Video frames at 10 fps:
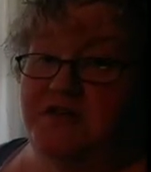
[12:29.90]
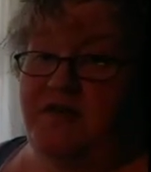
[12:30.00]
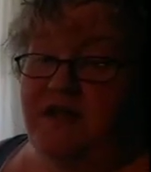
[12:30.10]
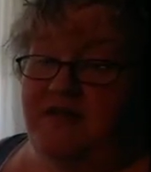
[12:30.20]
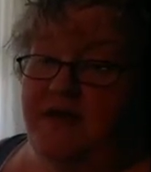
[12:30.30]
of
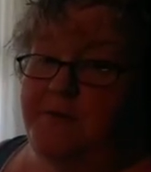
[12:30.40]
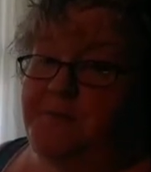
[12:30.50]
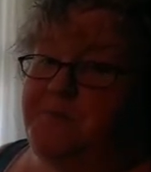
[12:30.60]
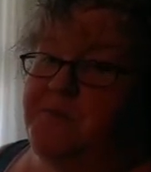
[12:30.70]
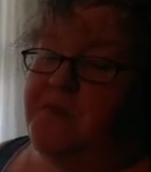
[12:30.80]
anything,
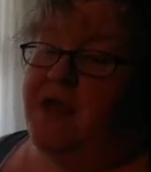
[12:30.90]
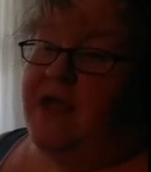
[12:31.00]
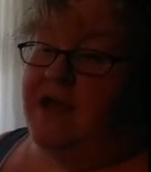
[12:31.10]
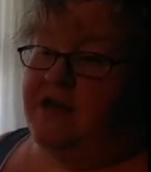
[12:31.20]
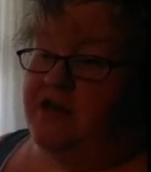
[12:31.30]

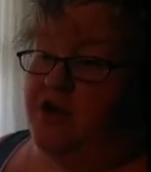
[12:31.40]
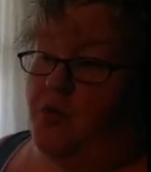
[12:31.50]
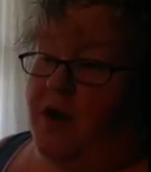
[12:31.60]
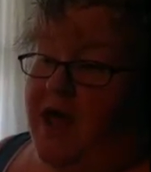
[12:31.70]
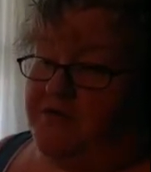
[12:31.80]
and you
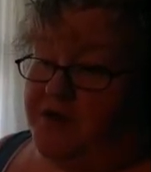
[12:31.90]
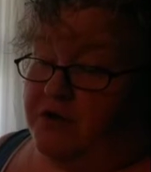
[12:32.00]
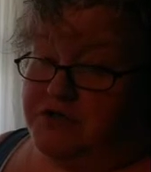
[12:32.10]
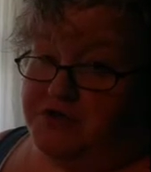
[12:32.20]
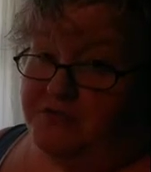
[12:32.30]
don't want to have to
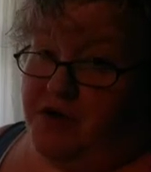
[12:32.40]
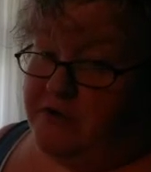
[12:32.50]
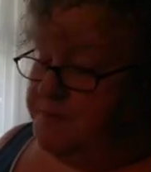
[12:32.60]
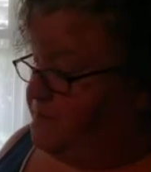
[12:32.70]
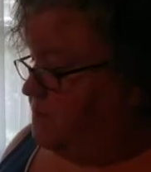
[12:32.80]
go too
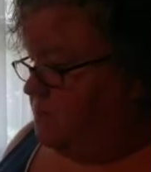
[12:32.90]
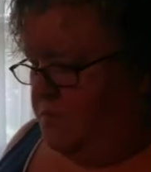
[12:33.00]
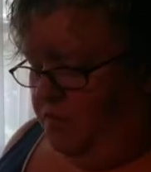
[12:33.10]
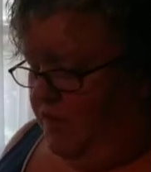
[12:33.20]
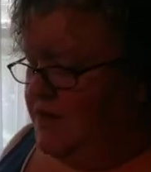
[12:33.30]
far.
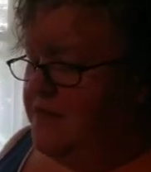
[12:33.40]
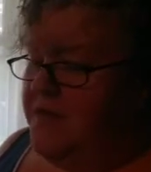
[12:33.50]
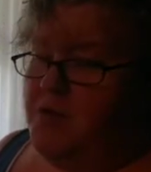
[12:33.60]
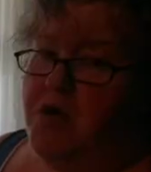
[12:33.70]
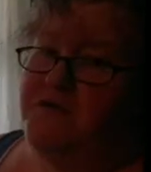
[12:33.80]

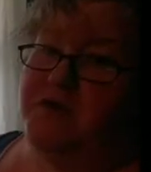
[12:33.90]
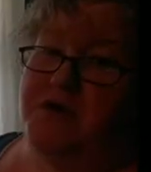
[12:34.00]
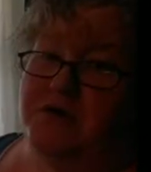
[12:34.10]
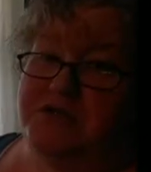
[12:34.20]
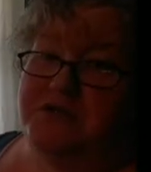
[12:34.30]
Nothing wrong if you
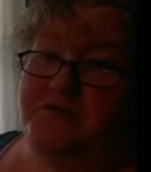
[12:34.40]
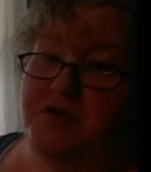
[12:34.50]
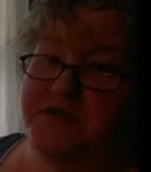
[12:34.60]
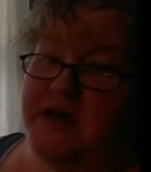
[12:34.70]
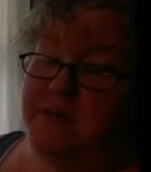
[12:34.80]
go to the
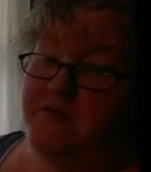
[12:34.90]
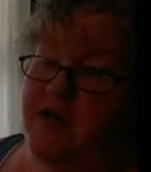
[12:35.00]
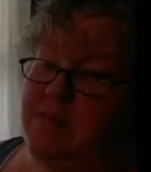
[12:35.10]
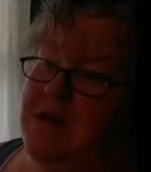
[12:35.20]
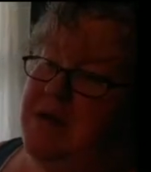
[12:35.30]
full time
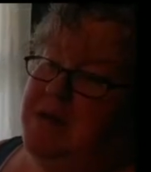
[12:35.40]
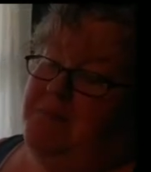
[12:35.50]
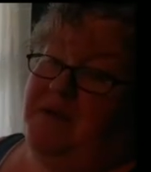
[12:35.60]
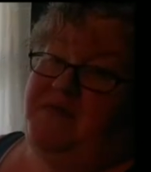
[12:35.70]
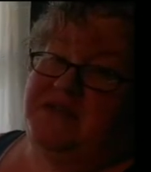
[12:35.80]
frame,
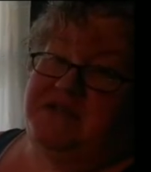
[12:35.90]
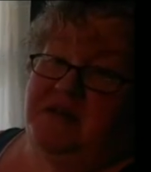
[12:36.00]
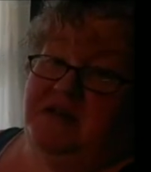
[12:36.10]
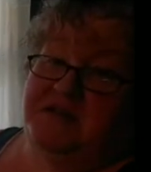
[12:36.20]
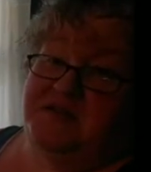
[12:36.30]
but if it's
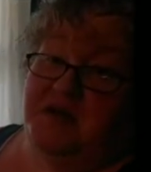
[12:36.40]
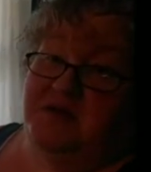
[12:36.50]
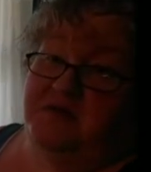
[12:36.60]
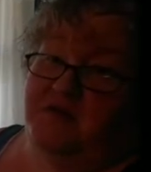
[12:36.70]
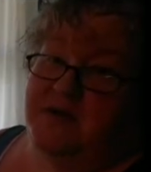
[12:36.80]
done, it's
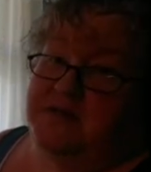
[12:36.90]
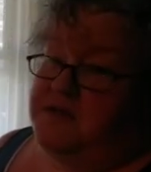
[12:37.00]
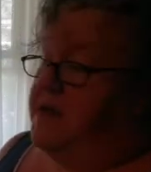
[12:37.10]
done. No reason to